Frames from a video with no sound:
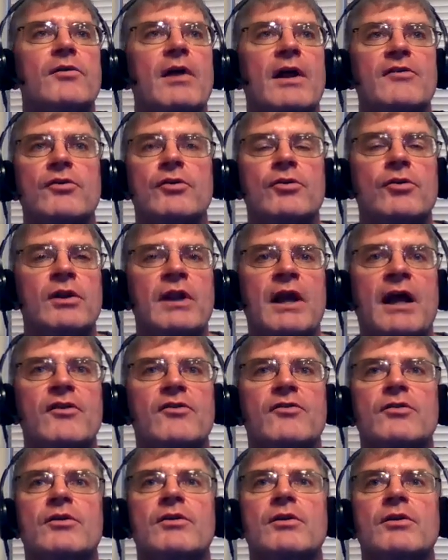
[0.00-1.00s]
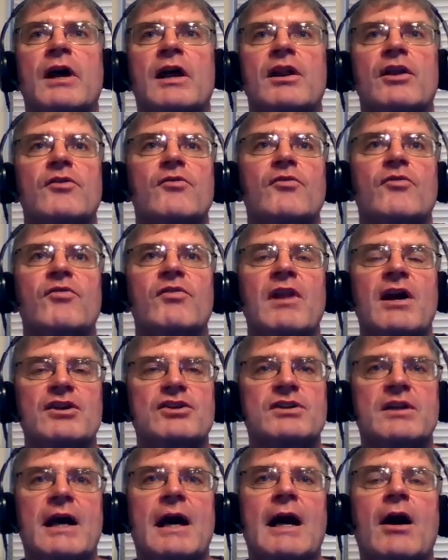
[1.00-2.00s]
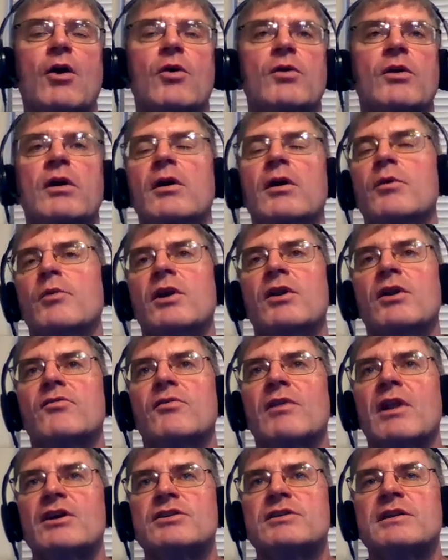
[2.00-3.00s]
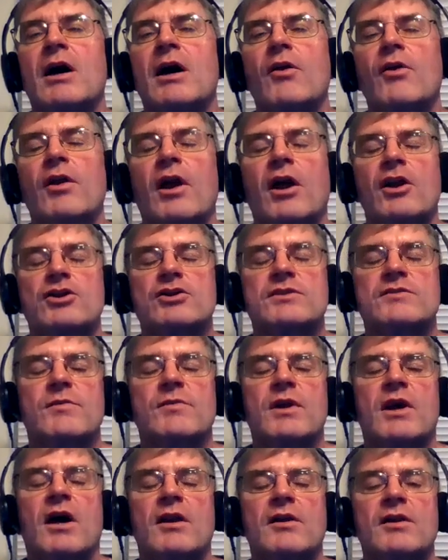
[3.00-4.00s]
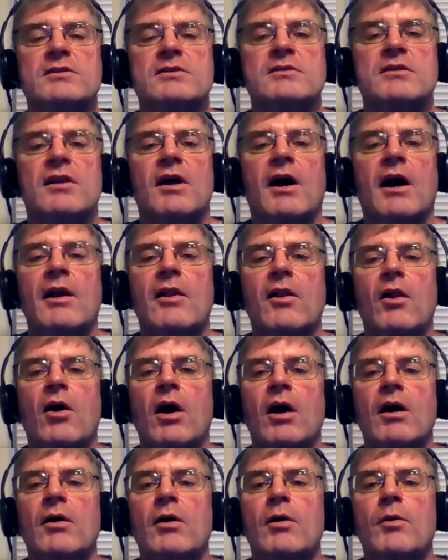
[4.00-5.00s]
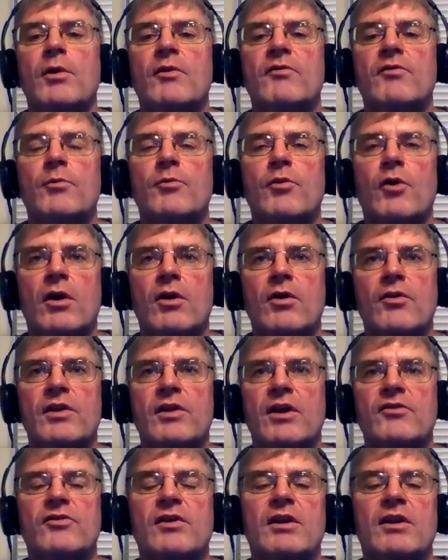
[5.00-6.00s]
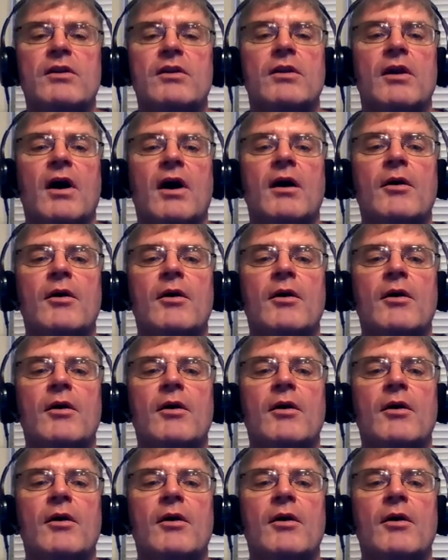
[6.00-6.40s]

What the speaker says: that's a good answer, and it's fleshed out, but it's fleshed out not just from the context of the dialogue, but from broader things that it